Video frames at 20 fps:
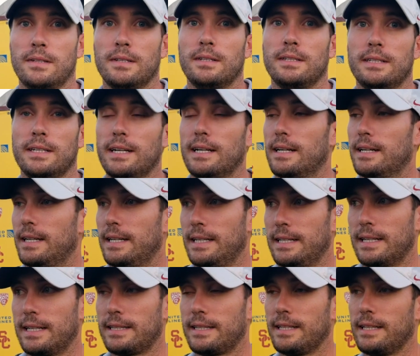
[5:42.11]
Yeah,
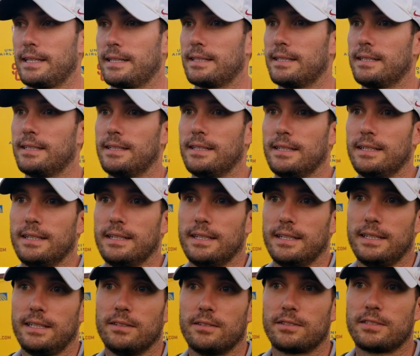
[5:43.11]
and I think,
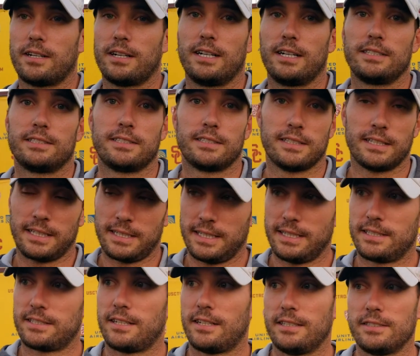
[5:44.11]
you know, Tahj's
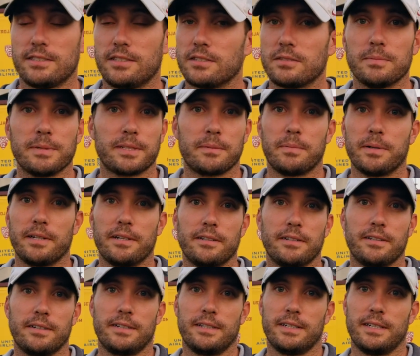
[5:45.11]
the ultimate
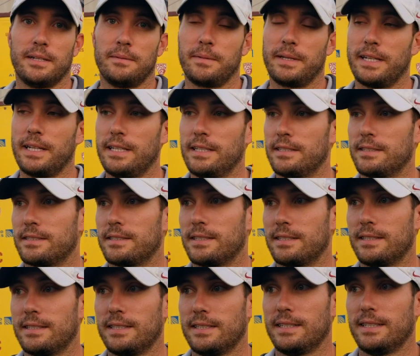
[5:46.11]
competitor. I mean,
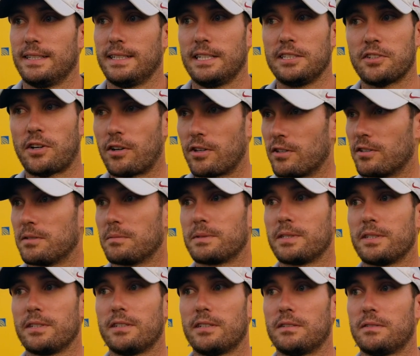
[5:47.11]
he's hard on
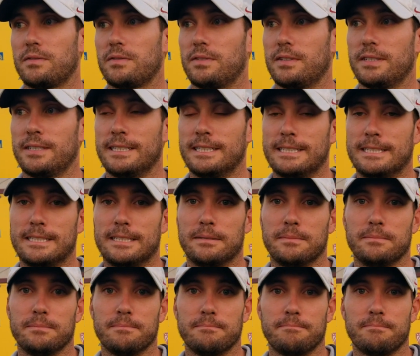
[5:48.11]
himself.
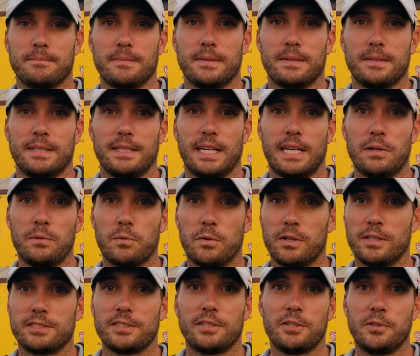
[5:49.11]
He
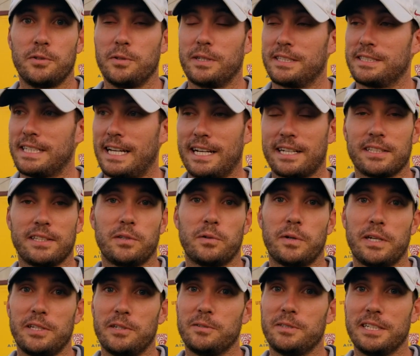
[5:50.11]
wants to do exactly the
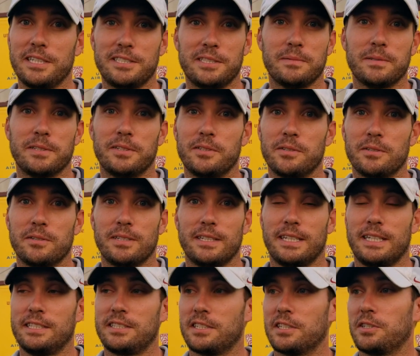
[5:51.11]
way you teach him to do
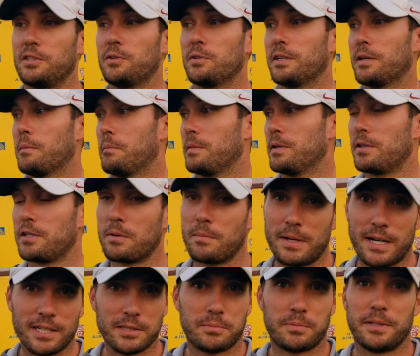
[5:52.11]
it. He's going to do it a million
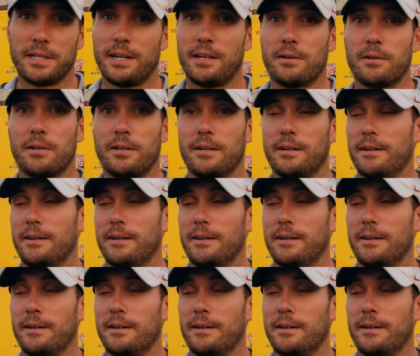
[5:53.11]
miles per hour.